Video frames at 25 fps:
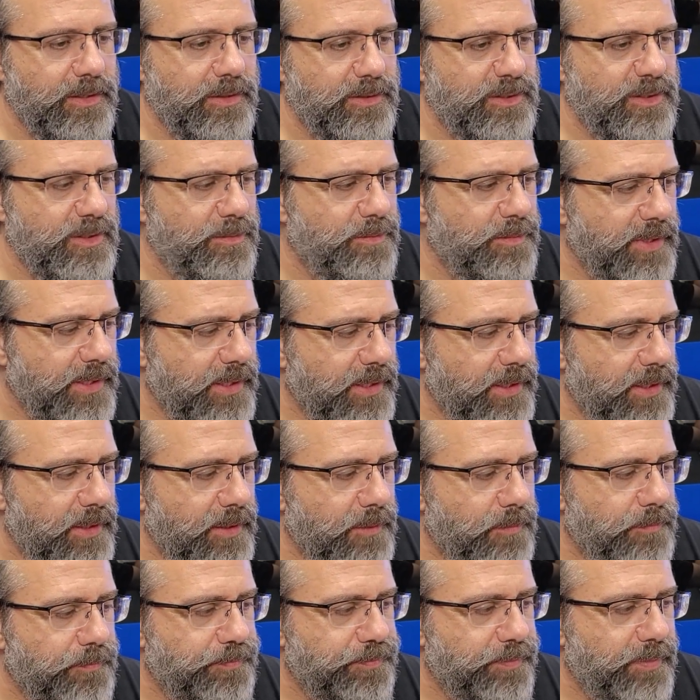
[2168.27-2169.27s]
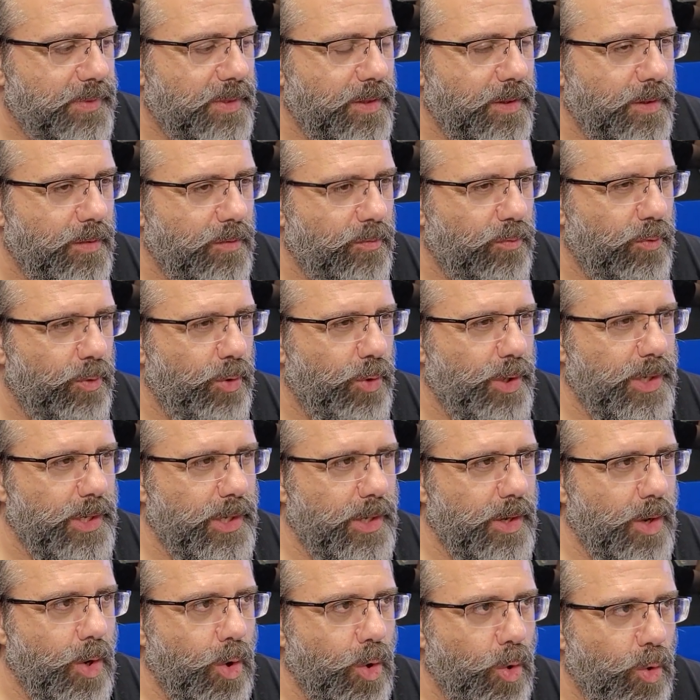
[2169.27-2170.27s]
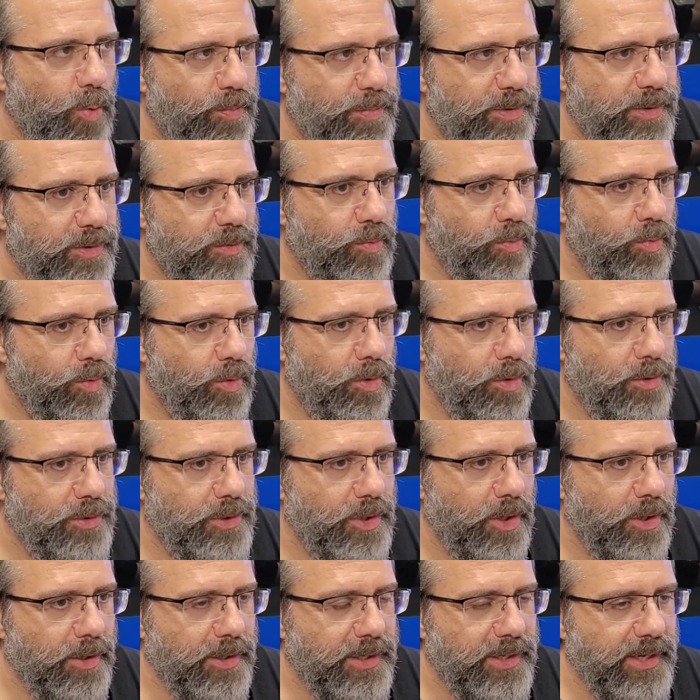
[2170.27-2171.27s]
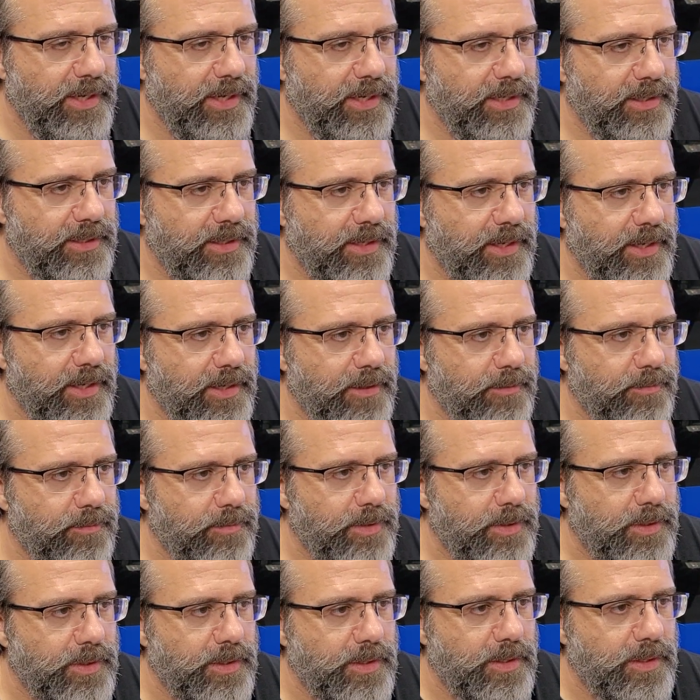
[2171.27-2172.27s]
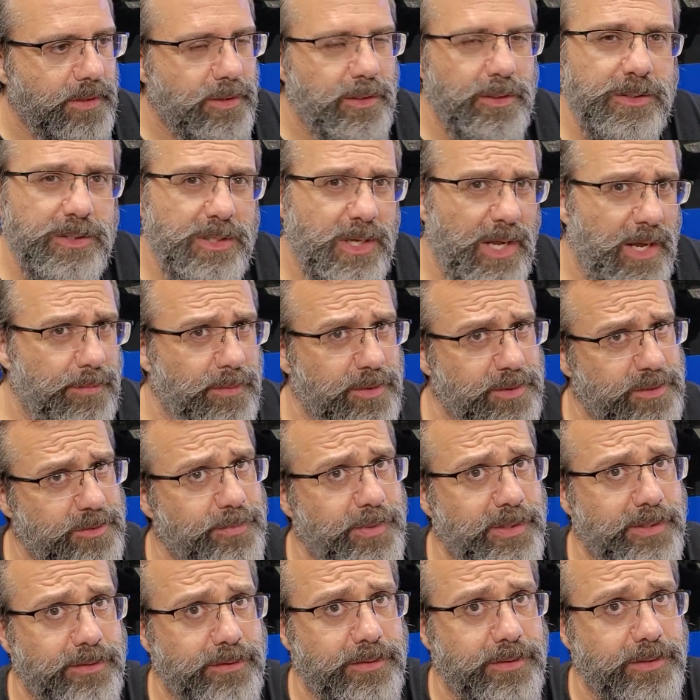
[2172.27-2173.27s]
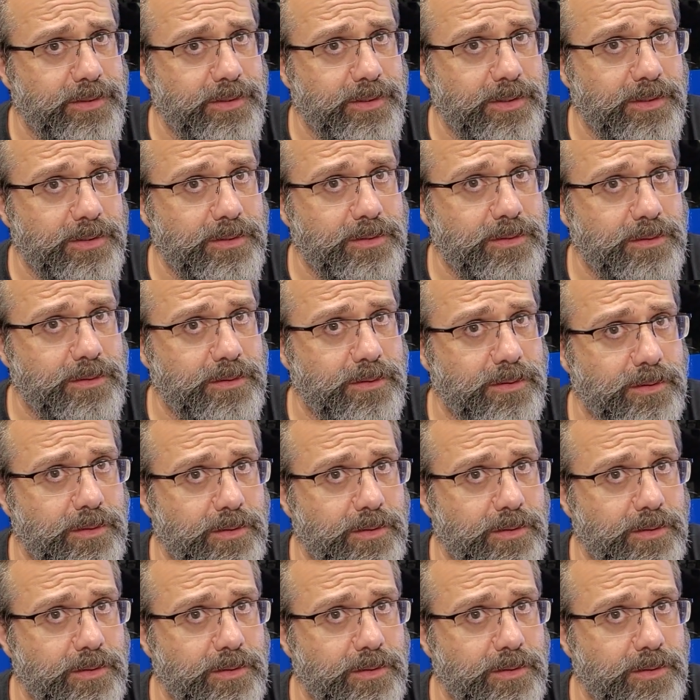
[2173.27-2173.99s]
to me, for an open world arcade game, there's not much better than this.